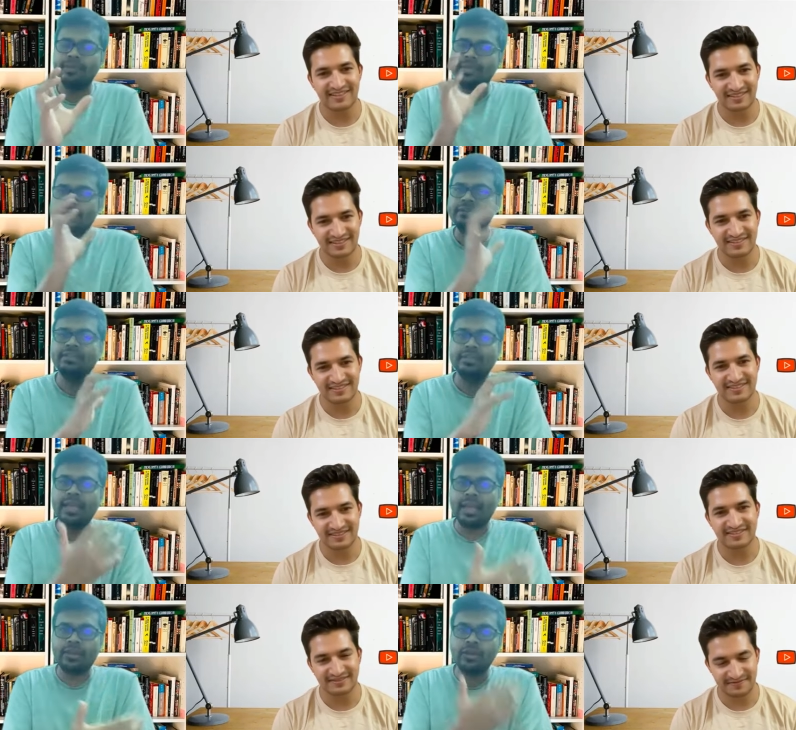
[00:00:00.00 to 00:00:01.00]
Speaker 1: this
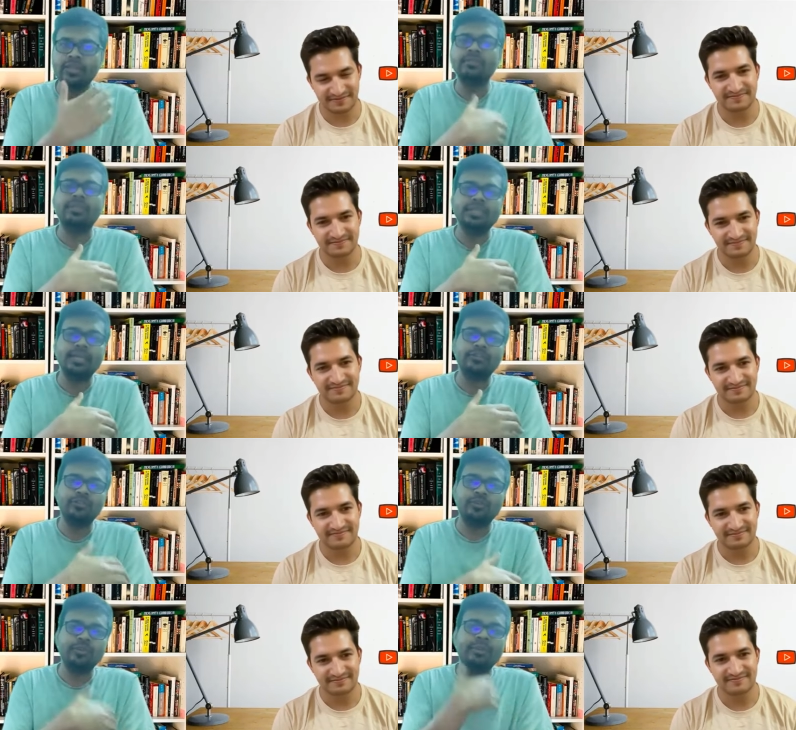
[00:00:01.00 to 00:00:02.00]
algorithm design should
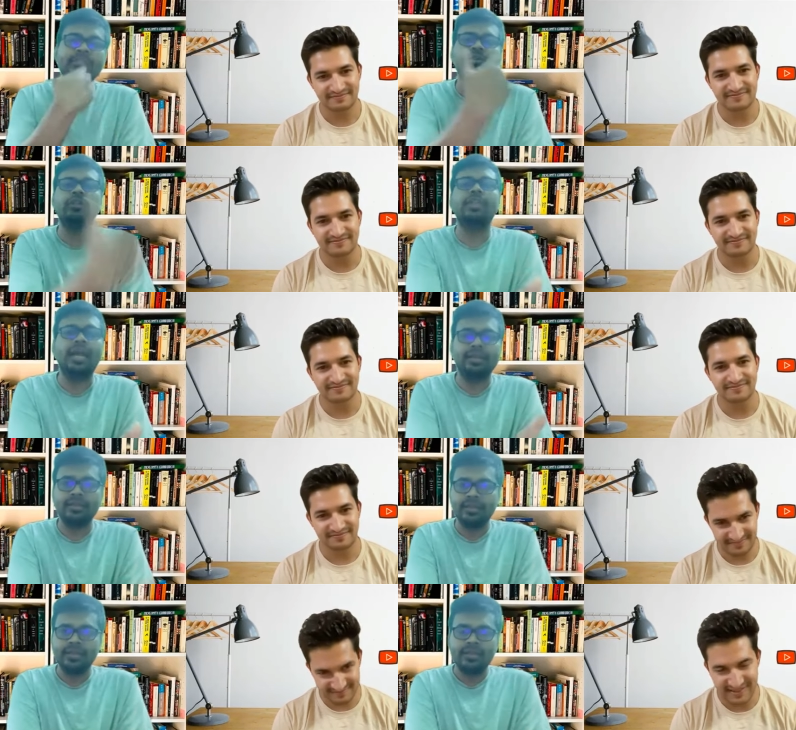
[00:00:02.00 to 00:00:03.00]
be based on that
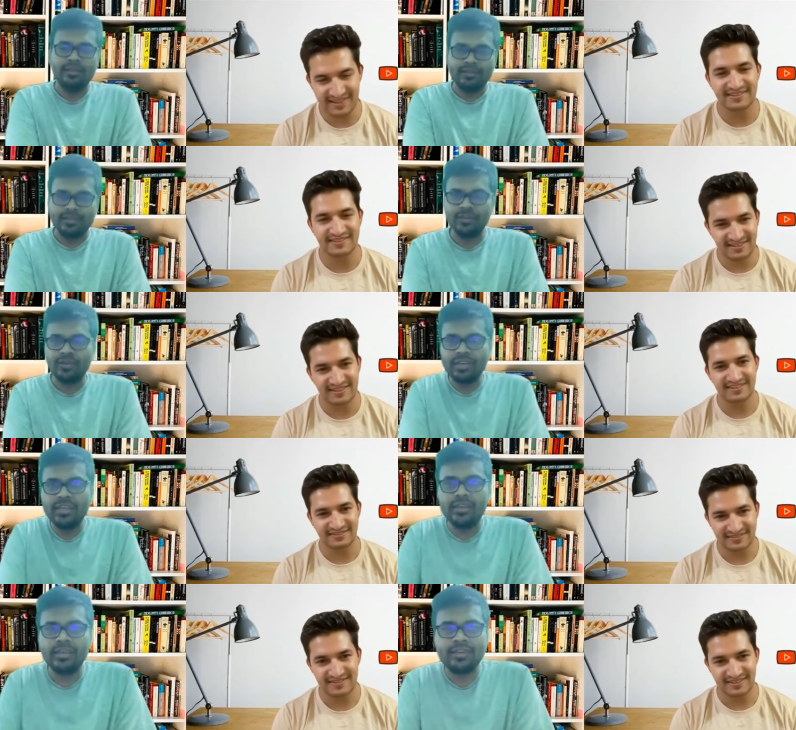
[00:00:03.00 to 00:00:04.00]
mm-hmm. then only
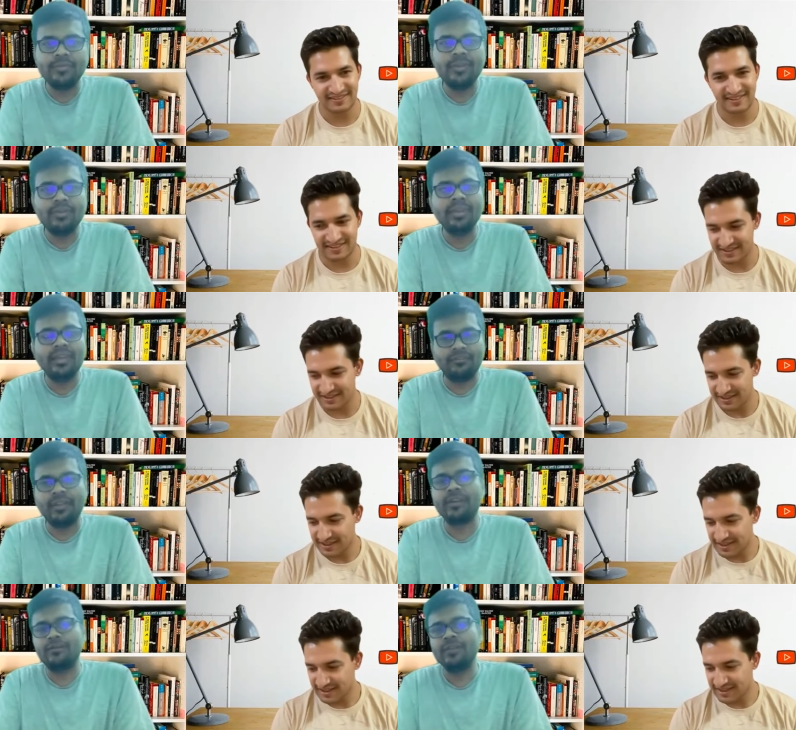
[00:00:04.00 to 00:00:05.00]
it will be
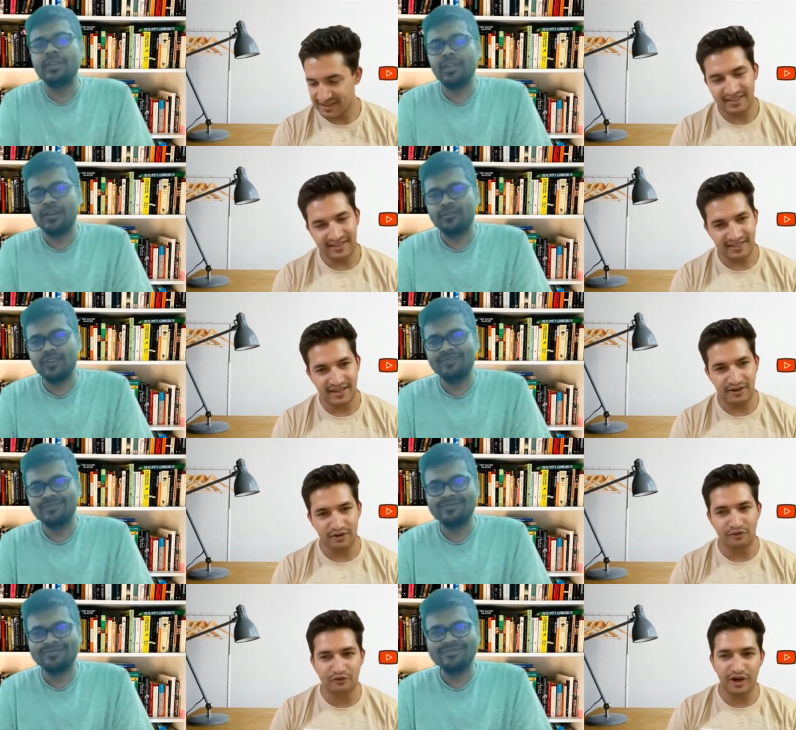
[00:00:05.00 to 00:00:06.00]
effective in that way
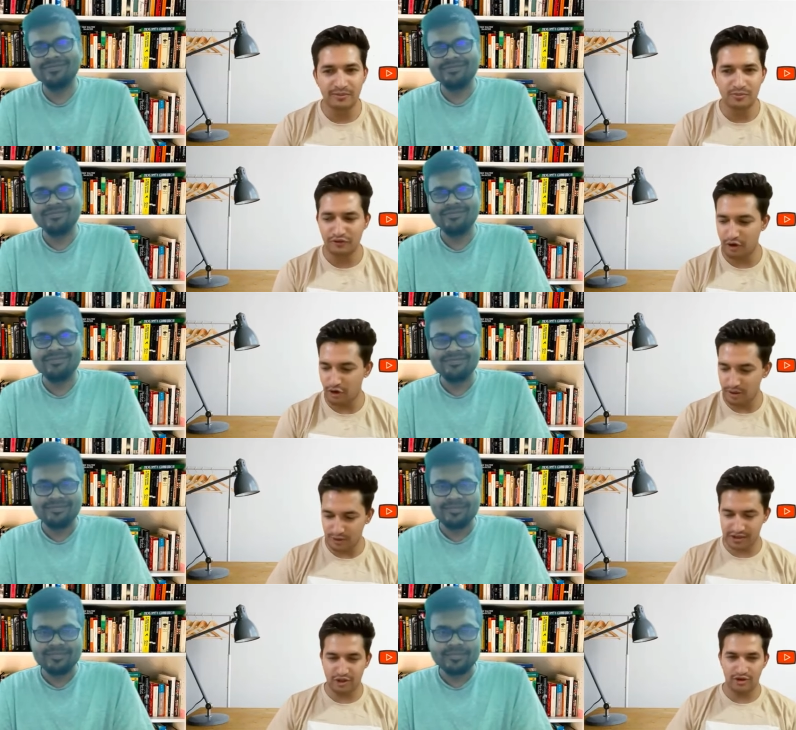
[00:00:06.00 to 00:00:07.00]
Speaker 2: one more follow-up
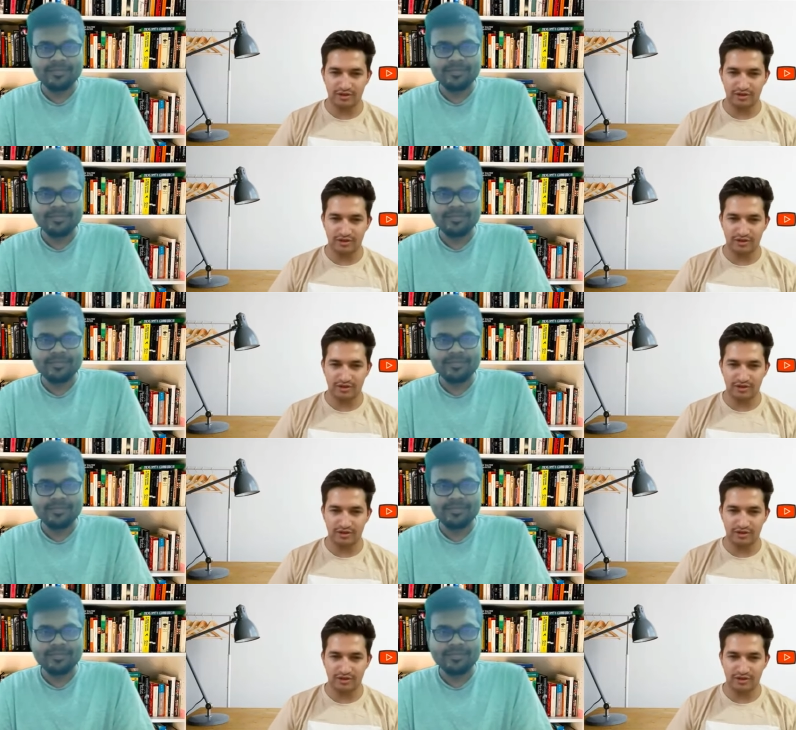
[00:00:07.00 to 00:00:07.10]
question on